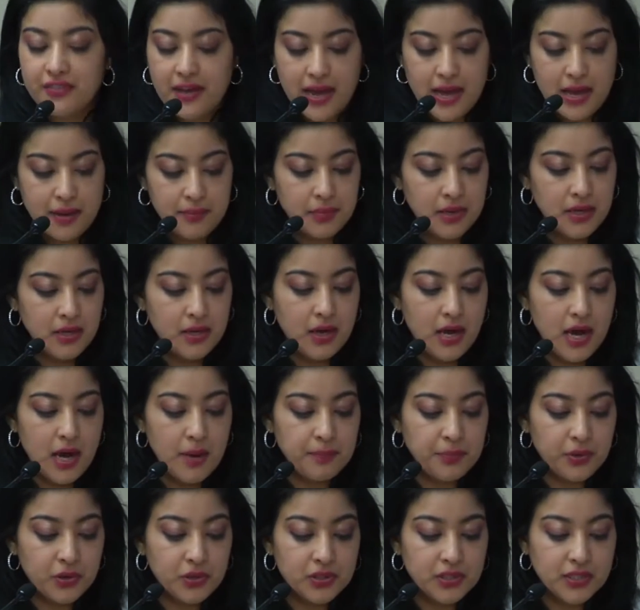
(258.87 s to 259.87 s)
You're helping
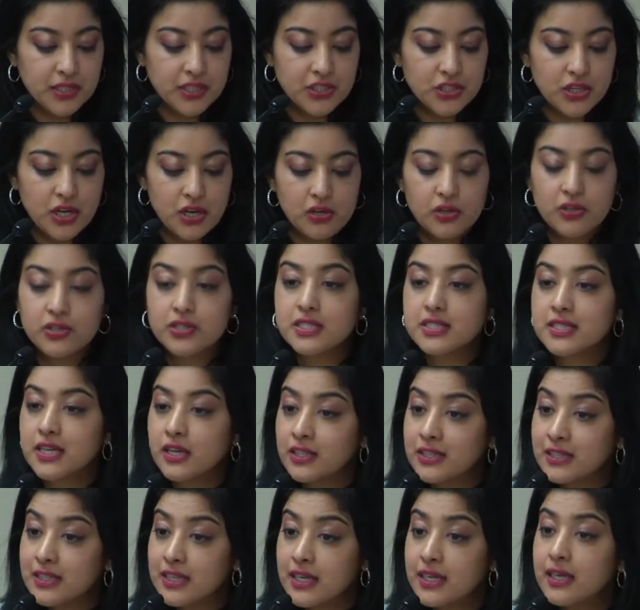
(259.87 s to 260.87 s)
improve
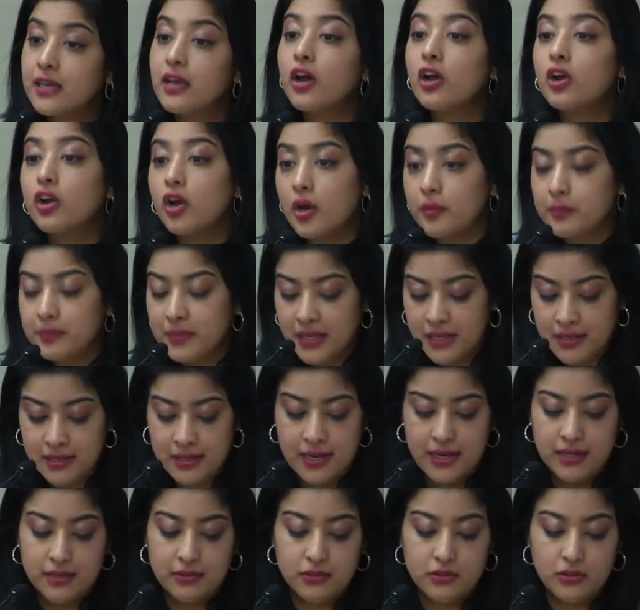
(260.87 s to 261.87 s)
the condition of
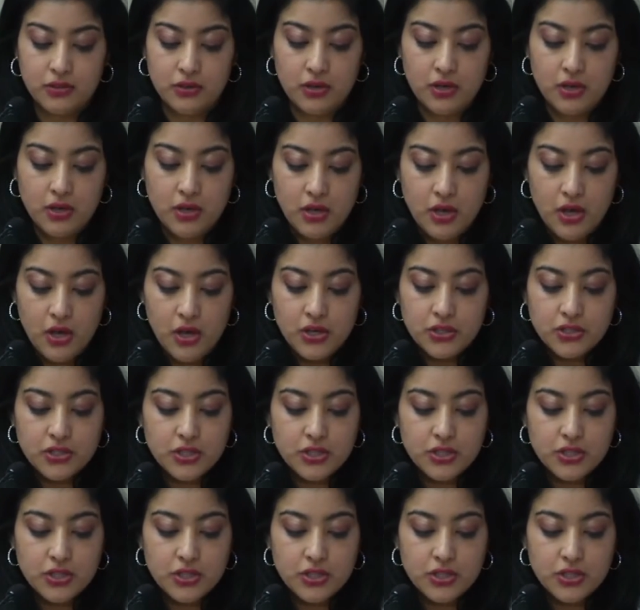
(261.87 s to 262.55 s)
femmes by